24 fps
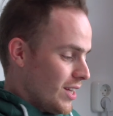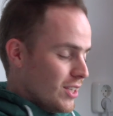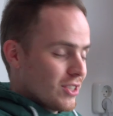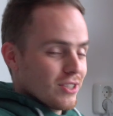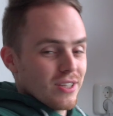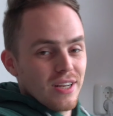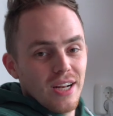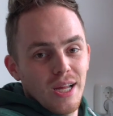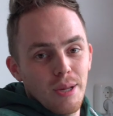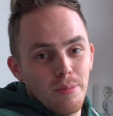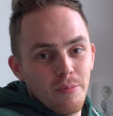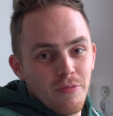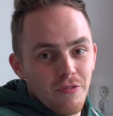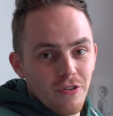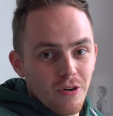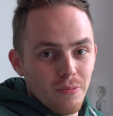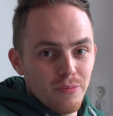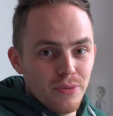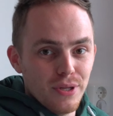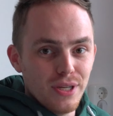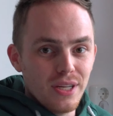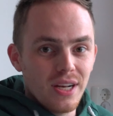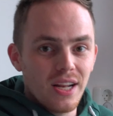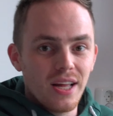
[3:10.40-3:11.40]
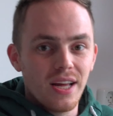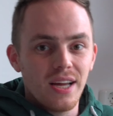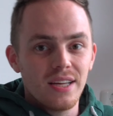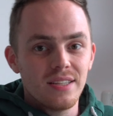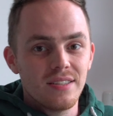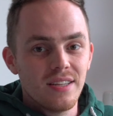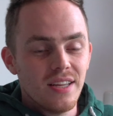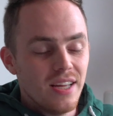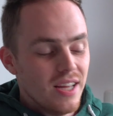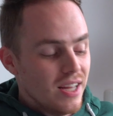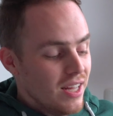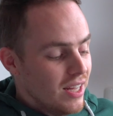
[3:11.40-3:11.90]
desk lamp from
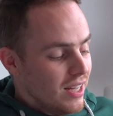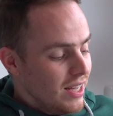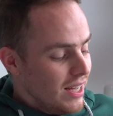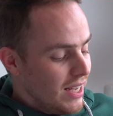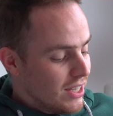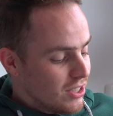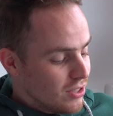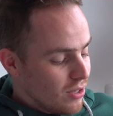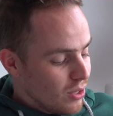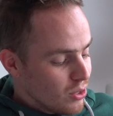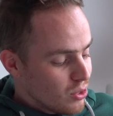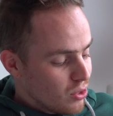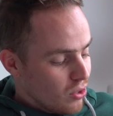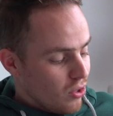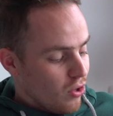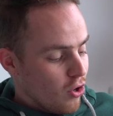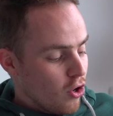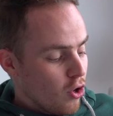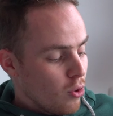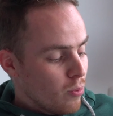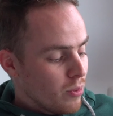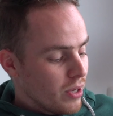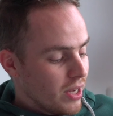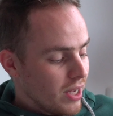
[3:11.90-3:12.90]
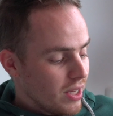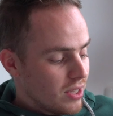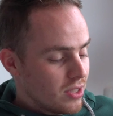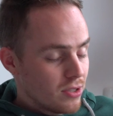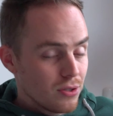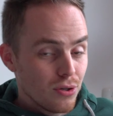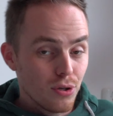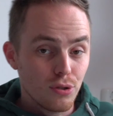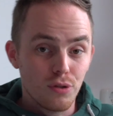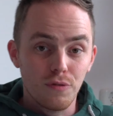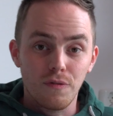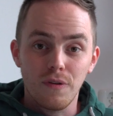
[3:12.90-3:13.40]
Yeelight is also HomeKit
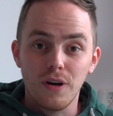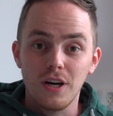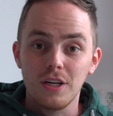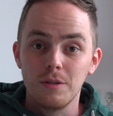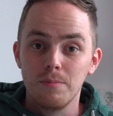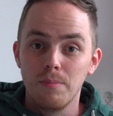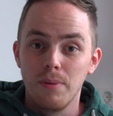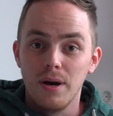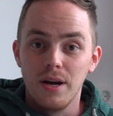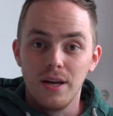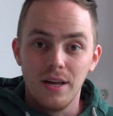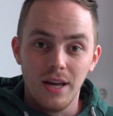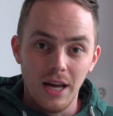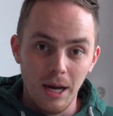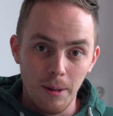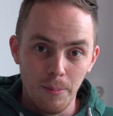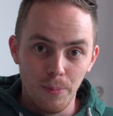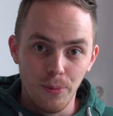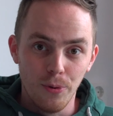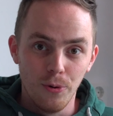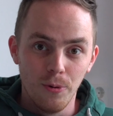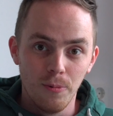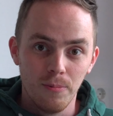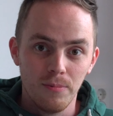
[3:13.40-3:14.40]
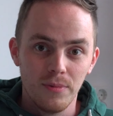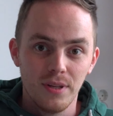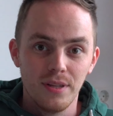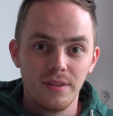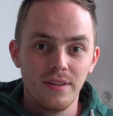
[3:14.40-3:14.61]
certified by Apple.